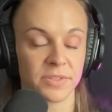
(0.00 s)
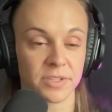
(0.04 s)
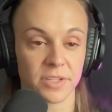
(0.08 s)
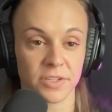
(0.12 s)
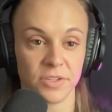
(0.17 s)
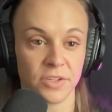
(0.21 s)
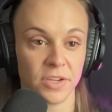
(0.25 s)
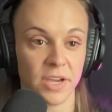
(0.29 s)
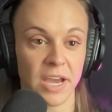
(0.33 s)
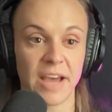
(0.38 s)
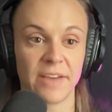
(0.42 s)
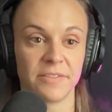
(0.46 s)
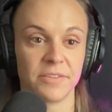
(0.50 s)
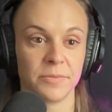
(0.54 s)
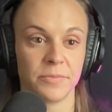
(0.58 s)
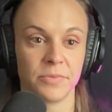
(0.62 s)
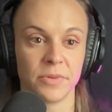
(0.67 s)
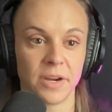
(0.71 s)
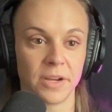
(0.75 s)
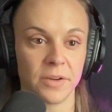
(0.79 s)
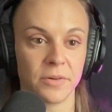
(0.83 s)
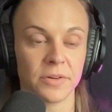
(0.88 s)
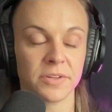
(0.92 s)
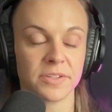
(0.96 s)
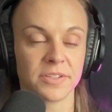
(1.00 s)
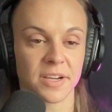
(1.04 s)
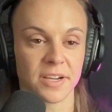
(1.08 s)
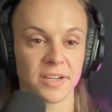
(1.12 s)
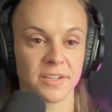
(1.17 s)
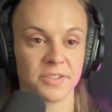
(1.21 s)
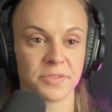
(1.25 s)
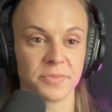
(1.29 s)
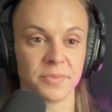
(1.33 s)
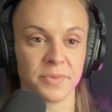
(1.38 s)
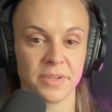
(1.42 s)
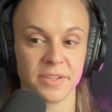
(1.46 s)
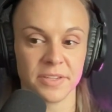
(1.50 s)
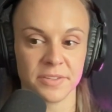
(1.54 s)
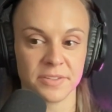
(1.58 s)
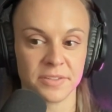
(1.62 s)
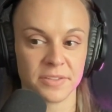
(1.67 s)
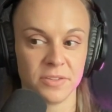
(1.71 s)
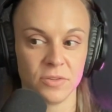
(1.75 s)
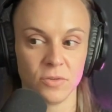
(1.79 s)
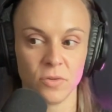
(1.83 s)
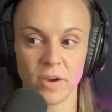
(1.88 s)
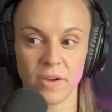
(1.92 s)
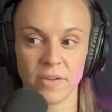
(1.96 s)
It's like, you have to prioritize,
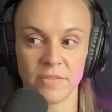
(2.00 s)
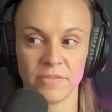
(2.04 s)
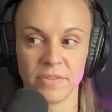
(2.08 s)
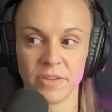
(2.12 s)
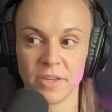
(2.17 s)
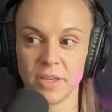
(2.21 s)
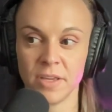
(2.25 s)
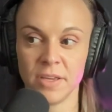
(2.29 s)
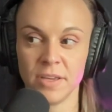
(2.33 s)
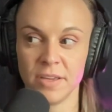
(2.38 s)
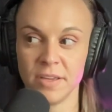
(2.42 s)
because you have